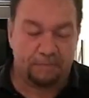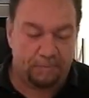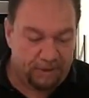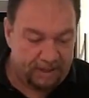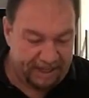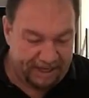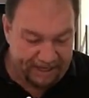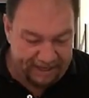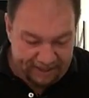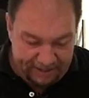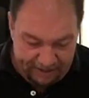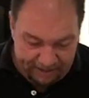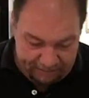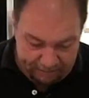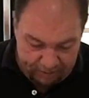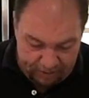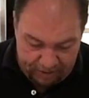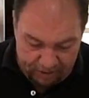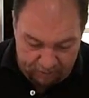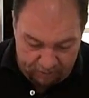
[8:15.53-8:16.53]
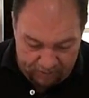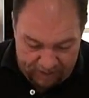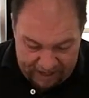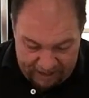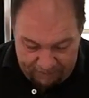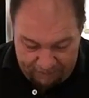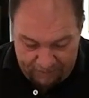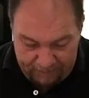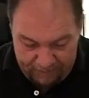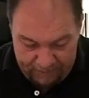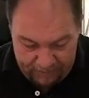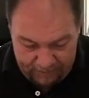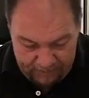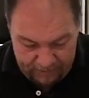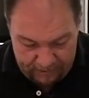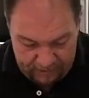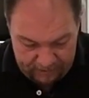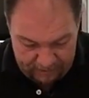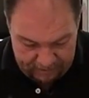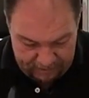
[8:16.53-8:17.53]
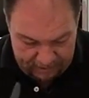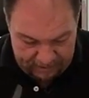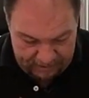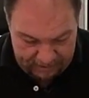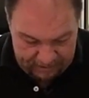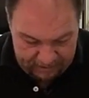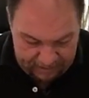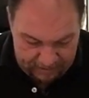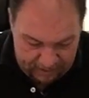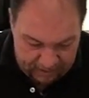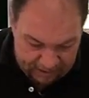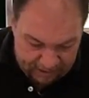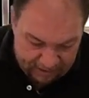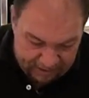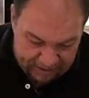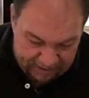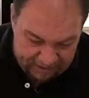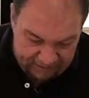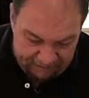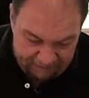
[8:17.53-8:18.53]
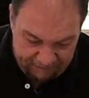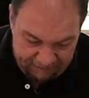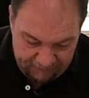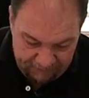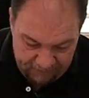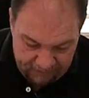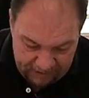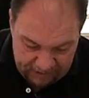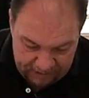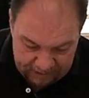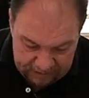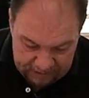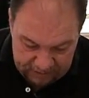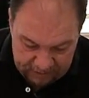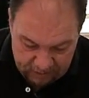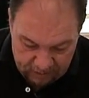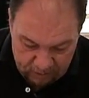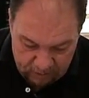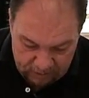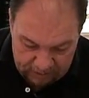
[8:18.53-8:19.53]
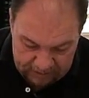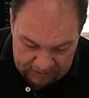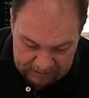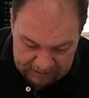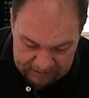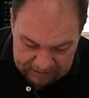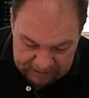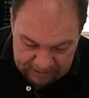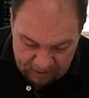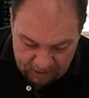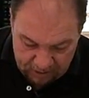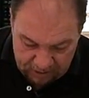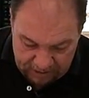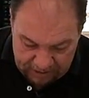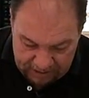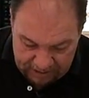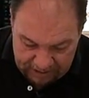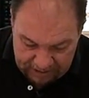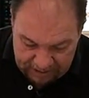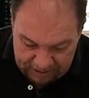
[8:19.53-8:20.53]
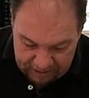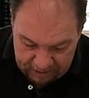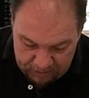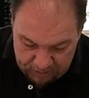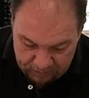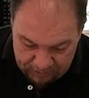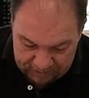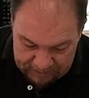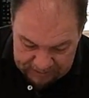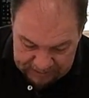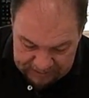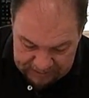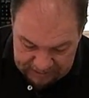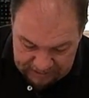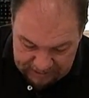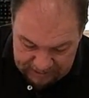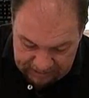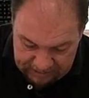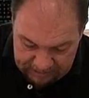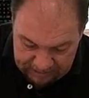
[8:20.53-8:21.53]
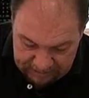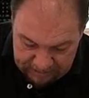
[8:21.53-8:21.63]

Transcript: plate. I'm gonna grab a knife and slowly just start cutting into it and see.